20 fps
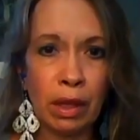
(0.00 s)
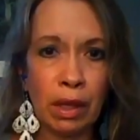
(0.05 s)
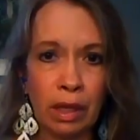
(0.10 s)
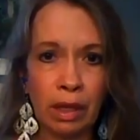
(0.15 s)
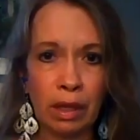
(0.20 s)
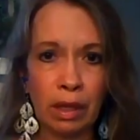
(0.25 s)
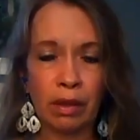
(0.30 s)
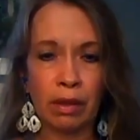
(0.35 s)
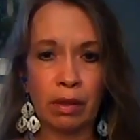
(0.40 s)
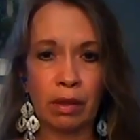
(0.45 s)

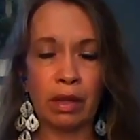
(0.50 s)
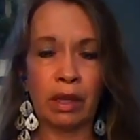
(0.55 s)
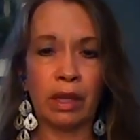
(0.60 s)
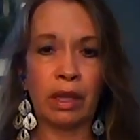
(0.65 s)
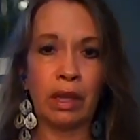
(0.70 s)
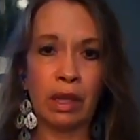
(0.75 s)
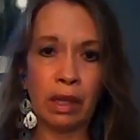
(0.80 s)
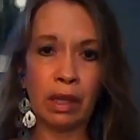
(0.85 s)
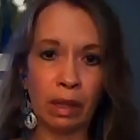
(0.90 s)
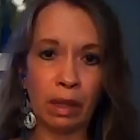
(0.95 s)
these
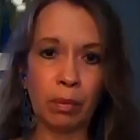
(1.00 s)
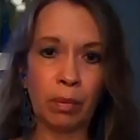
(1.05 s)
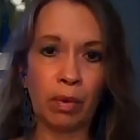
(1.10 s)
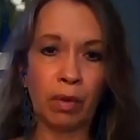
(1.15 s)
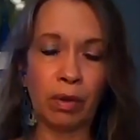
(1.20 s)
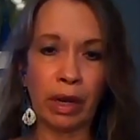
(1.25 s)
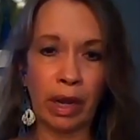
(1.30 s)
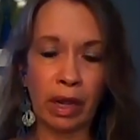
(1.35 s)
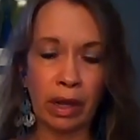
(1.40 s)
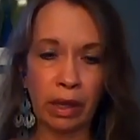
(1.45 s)
healing
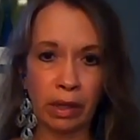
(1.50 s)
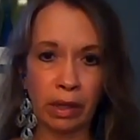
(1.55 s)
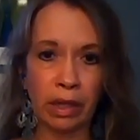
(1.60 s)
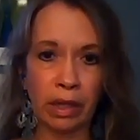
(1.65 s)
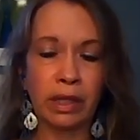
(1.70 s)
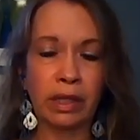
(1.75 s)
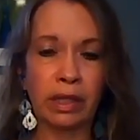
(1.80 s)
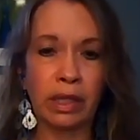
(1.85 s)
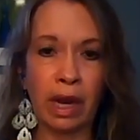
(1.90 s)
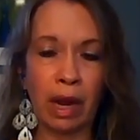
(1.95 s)

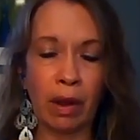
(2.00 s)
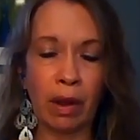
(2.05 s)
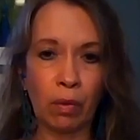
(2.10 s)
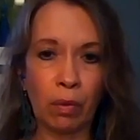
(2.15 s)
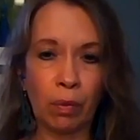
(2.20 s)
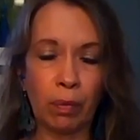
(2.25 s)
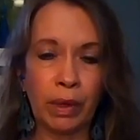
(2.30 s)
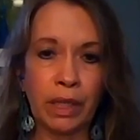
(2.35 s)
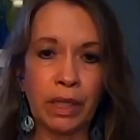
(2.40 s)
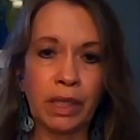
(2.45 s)
modalities that I will
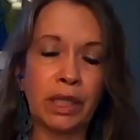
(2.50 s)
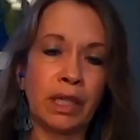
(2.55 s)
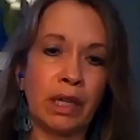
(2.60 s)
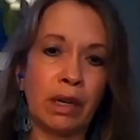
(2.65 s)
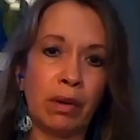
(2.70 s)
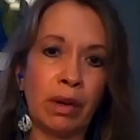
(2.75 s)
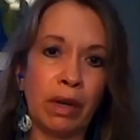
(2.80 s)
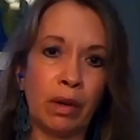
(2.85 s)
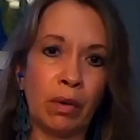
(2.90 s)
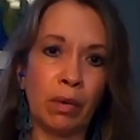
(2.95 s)
be
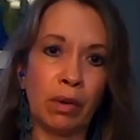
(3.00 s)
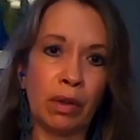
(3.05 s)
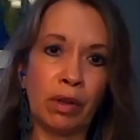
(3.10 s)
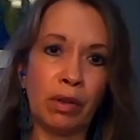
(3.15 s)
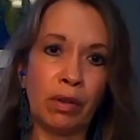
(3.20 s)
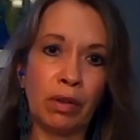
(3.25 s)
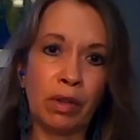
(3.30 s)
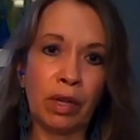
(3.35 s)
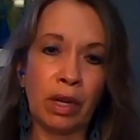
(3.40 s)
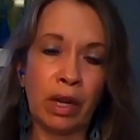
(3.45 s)
sharing with
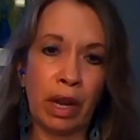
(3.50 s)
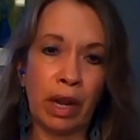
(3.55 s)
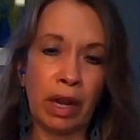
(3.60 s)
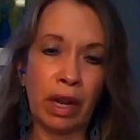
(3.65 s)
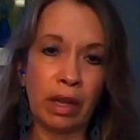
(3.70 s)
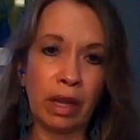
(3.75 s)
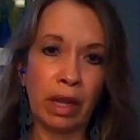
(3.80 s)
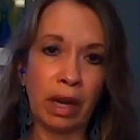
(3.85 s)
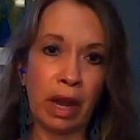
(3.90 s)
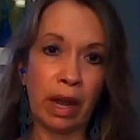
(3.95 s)
you today
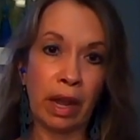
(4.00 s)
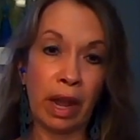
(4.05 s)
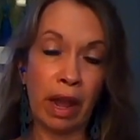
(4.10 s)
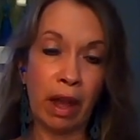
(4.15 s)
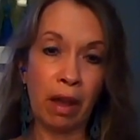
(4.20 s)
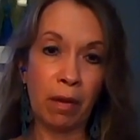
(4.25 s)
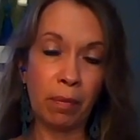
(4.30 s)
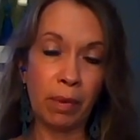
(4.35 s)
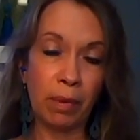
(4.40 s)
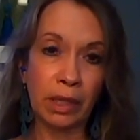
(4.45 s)
and that I
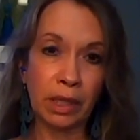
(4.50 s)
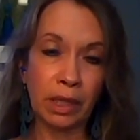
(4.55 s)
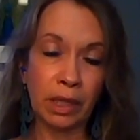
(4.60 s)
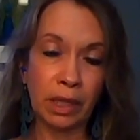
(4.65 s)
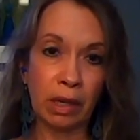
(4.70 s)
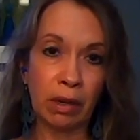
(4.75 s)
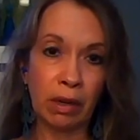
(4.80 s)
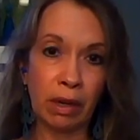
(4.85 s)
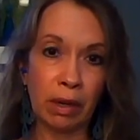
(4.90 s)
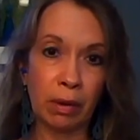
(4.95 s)
have been
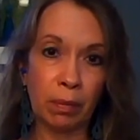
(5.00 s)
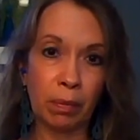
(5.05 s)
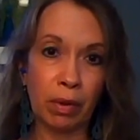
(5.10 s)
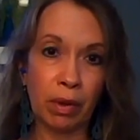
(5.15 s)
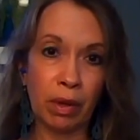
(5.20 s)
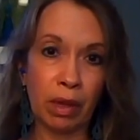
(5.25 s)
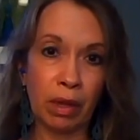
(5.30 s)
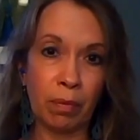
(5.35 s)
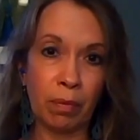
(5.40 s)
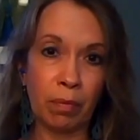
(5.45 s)
sharing
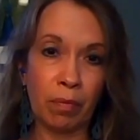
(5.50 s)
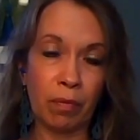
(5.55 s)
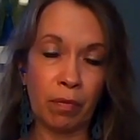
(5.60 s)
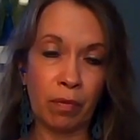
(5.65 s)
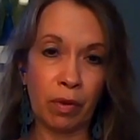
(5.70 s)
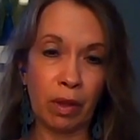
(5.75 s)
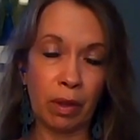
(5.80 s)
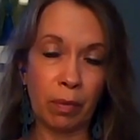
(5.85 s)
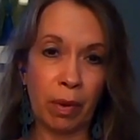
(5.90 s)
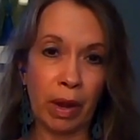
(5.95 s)
for
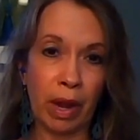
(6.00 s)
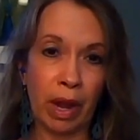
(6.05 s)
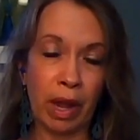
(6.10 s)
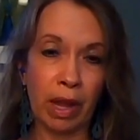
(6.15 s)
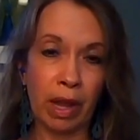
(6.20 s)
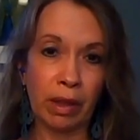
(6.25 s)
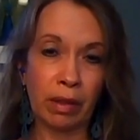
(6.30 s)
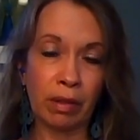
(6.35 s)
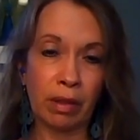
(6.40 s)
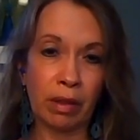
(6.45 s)
the
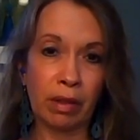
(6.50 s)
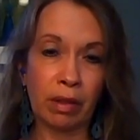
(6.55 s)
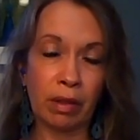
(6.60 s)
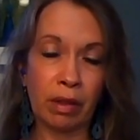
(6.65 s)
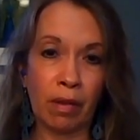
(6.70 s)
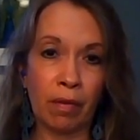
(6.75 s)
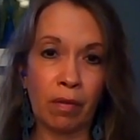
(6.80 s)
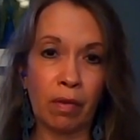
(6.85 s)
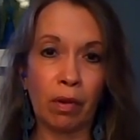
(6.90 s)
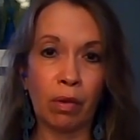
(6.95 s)
past
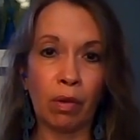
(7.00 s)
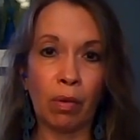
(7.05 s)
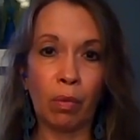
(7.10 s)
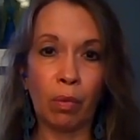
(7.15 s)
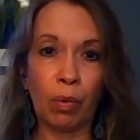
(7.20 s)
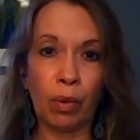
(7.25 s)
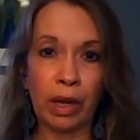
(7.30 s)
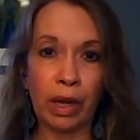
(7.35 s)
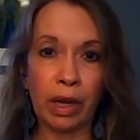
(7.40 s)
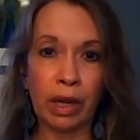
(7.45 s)
several
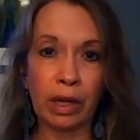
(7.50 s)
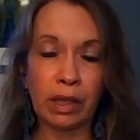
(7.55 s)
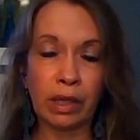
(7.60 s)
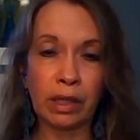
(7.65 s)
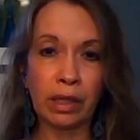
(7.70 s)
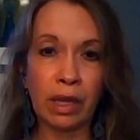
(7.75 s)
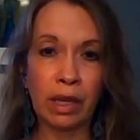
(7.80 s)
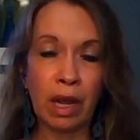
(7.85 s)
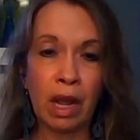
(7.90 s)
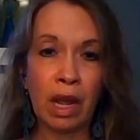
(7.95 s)

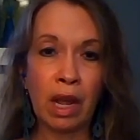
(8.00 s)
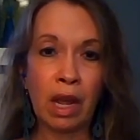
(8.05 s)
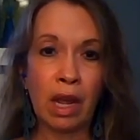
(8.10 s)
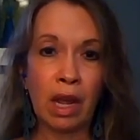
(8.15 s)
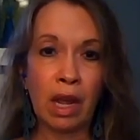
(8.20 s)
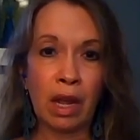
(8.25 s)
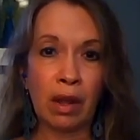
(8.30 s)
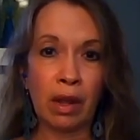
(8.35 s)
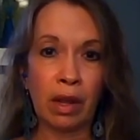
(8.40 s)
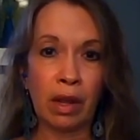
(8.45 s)
weeks,
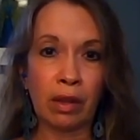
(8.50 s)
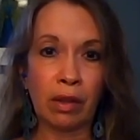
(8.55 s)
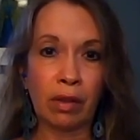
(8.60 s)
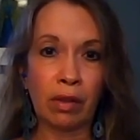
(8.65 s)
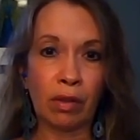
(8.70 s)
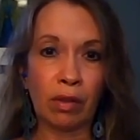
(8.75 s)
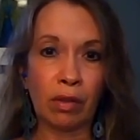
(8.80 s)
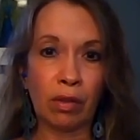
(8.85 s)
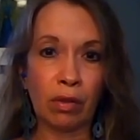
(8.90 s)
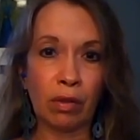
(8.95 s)

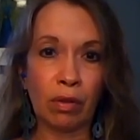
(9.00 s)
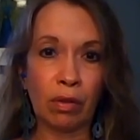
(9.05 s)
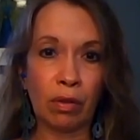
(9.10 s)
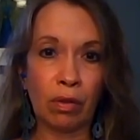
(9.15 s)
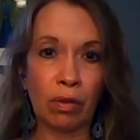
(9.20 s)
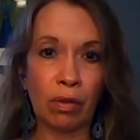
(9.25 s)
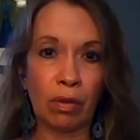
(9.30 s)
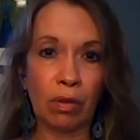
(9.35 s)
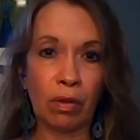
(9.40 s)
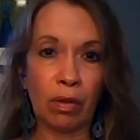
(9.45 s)
it's
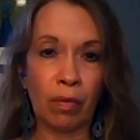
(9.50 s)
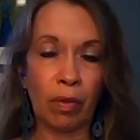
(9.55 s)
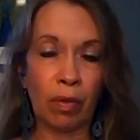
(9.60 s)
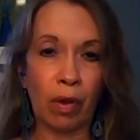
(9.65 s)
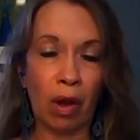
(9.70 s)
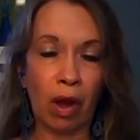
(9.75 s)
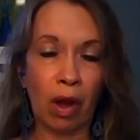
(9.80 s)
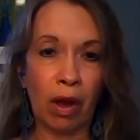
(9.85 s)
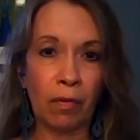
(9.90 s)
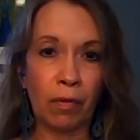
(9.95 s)
to
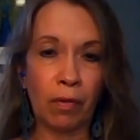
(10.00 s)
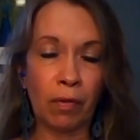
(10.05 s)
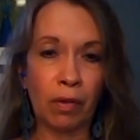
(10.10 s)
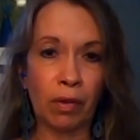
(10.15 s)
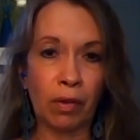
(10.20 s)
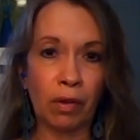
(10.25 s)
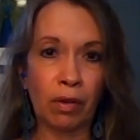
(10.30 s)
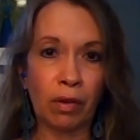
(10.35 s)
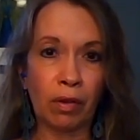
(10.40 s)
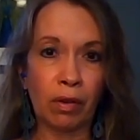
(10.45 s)

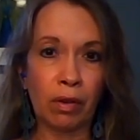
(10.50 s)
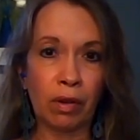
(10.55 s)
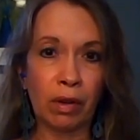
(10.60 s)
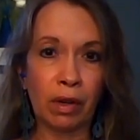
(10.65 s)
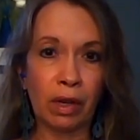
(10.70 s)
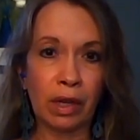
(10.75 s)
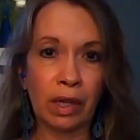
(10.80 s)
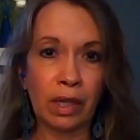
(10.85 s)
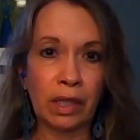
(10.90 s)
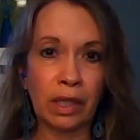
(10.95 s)
offer
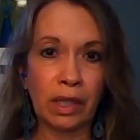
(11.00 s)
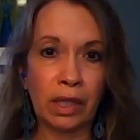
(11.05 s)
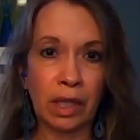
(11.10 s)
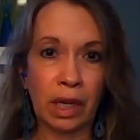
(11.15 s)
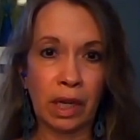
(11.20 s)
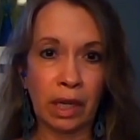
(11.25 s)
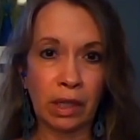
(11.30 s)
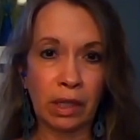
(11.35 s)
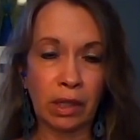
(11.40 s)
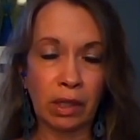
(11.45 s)
a
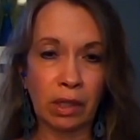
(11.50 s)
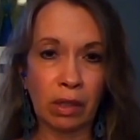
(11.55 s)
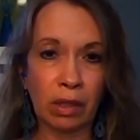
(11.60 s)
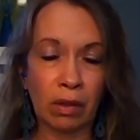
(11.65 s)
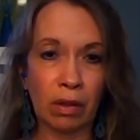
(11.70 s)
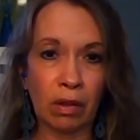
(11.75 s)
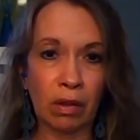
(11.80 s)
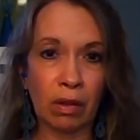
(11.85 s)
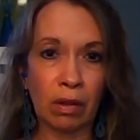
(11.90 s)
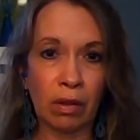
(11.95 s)

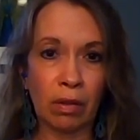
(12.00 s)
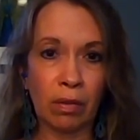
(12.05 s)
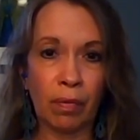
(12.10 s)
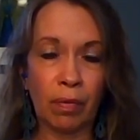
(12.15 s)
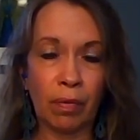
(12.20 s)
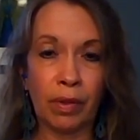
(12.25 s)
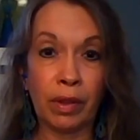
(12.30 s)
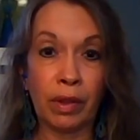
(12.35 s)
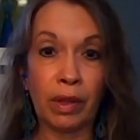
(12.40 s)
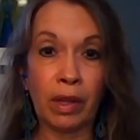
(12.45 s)
gentle
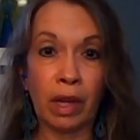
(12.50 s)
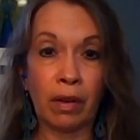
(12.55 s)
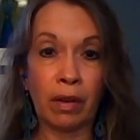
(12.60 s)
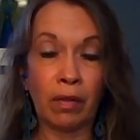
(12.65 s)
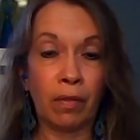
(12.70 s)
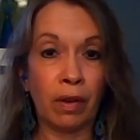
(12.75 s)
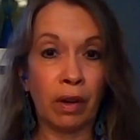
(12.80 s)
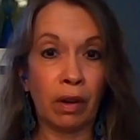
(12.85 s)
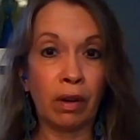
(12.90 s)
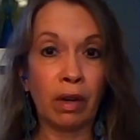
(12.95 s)
yet
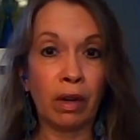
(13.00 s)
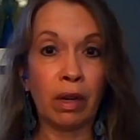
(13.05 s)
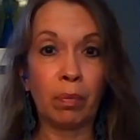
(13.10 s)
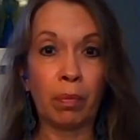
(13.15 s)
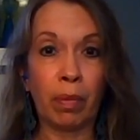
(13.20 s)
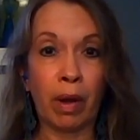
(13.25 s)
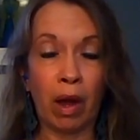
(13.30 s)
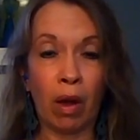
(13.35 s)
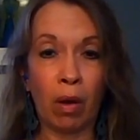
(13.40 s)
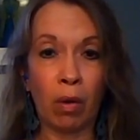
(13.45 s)
very
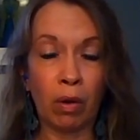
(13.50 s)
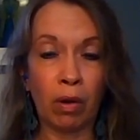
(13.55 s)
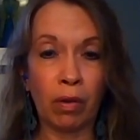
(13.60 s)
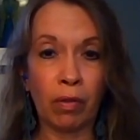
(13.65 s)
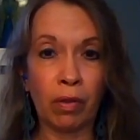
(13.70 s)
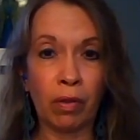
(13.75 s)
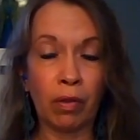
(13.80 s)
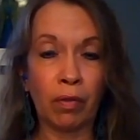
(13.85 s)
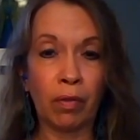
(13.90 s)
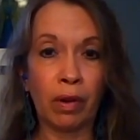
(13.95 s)

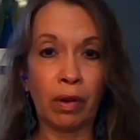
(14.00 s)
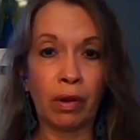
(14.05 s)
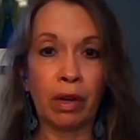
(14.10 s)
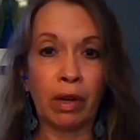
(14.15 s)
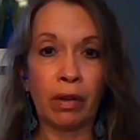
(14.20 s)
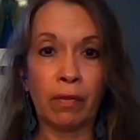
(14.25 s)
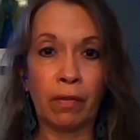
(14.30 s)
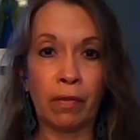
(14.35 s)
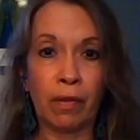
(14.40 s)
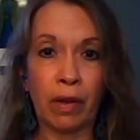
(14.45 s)
powerful, very
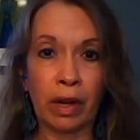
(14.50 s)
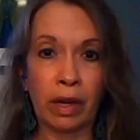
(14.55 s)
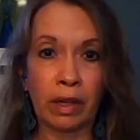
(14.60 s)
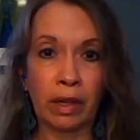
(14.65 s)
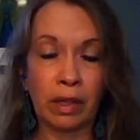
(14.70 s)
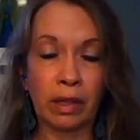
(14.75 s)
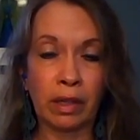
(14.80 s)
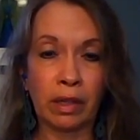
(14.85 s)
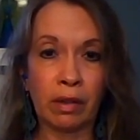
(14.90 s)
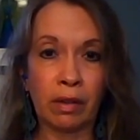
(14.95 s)

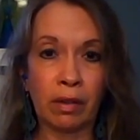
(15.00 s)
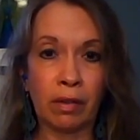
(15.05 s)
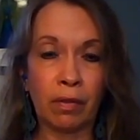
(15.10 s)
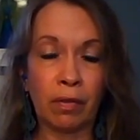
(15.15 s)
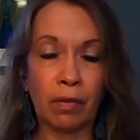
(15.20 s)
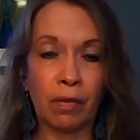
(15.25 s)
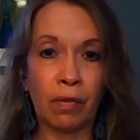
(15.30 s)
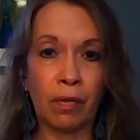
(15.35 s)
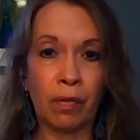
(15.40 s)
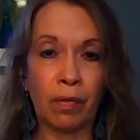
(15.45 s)

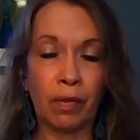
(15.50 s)
effective